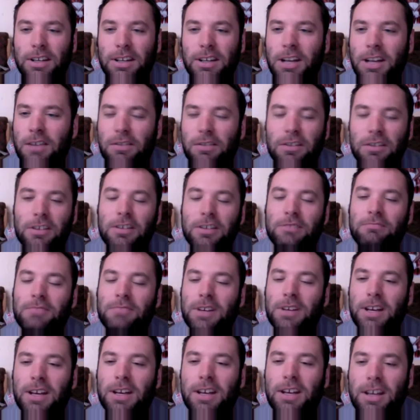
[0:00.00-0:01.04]
even the
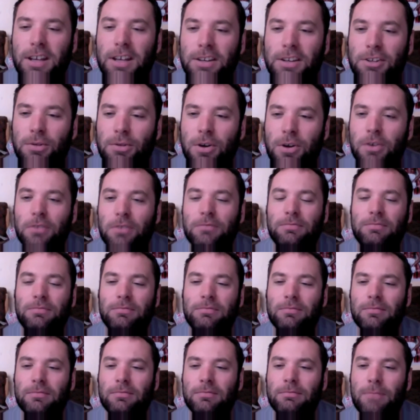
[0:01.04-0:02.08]
200
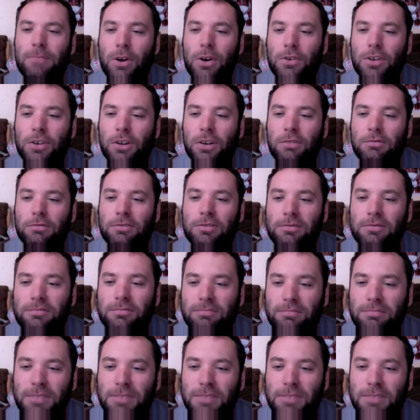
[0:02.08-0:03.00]
Motels